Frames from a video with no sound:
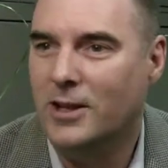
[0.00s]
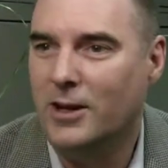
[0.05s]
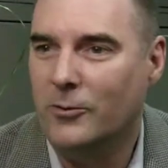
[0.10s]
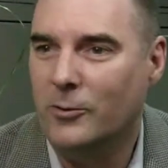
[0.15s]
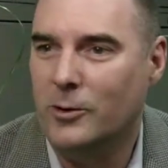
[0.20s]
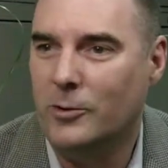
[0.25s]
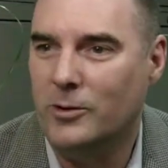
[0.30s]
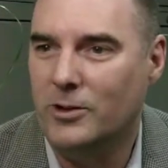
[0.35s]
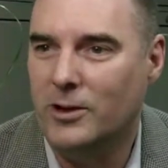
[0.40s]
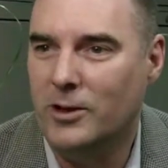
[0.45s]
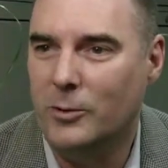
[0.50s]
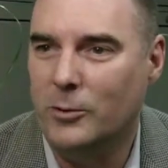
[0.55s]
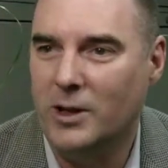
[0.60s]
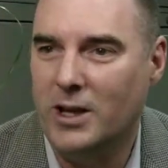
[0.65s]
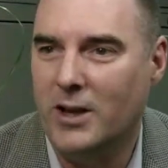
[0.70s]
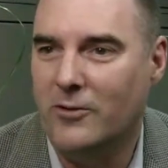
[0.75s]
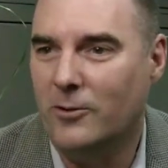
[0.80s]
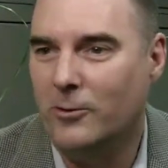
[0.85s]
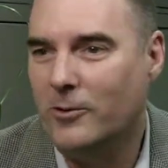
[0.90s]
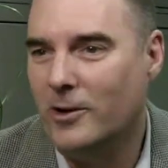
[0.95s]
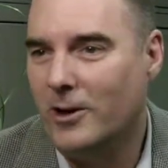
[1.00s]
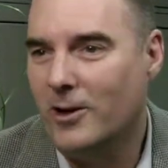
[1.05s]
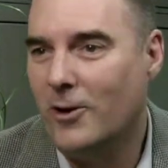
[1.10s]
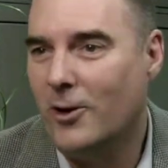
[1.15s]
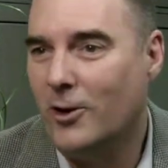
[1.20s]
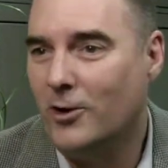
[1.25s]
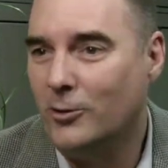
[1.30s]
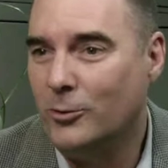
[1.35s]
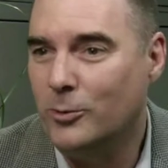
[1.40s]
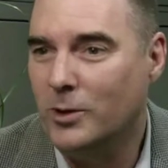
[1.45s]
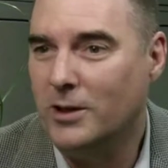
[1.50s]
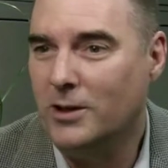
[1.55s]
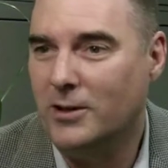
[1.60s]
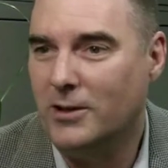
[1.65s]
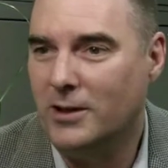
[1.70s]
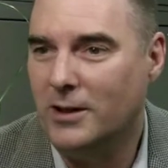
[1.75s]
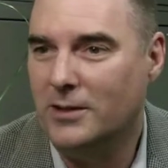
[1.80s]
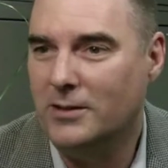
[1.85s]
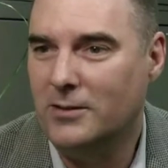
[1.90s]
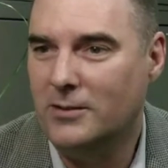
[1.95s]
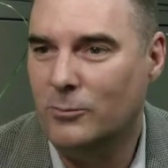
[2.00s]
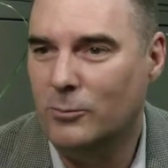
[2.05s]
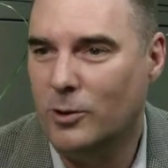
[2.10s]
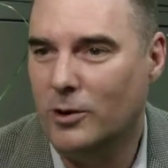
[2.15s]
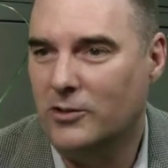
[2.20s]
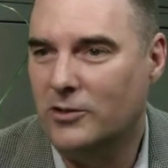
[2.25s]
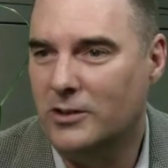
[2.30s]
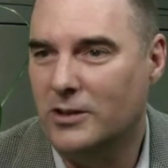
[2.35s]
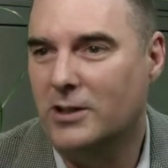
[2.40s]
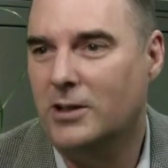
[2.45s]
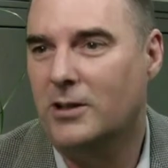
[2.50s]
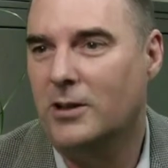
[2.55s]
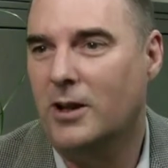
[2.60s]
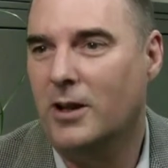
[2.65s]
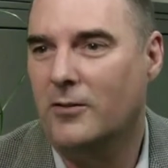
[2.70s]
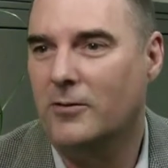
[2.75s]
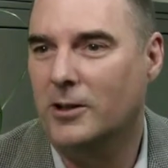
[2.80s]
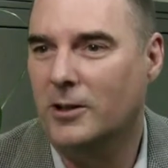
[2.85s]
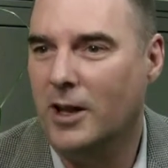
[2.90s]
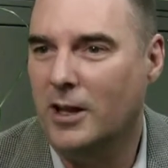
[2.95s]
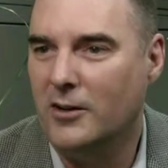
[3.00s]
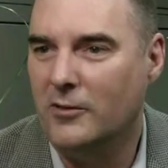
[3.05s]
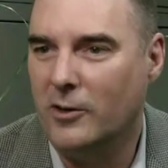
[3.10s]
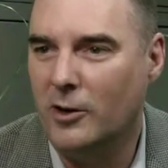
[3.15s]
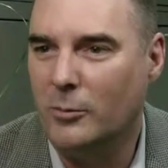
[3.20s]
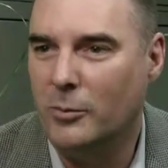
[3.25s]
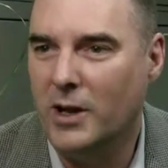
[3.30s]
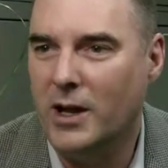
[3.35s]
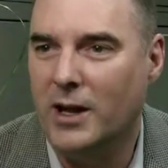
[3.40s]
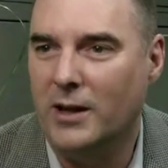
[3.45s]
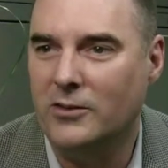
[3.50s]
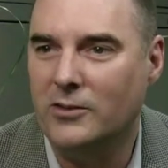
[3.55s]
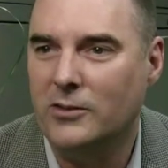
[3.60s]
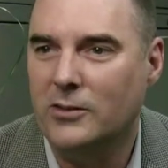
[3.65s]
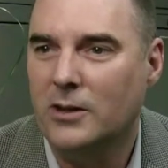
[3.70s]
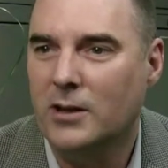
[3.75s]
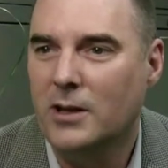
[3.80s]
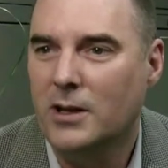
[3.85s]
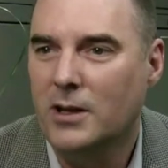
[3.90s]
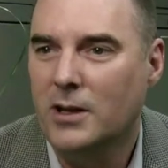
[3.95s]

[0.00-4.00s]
Every year we have a very harsh winter that works to kill off a lot of our pests.